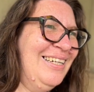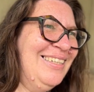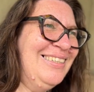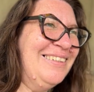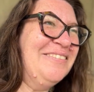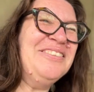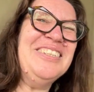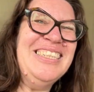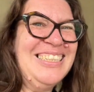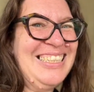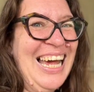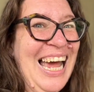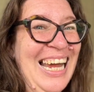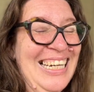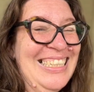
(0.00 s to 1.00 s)
So if you
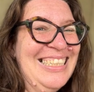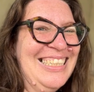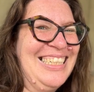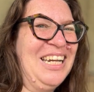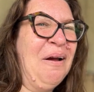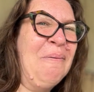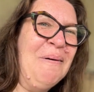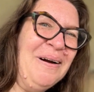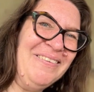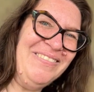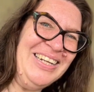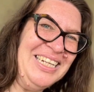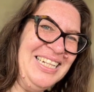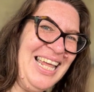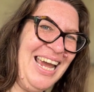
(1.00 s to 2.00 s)
decide to support
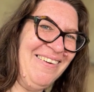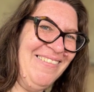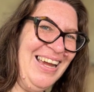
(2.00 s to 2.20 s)
me in that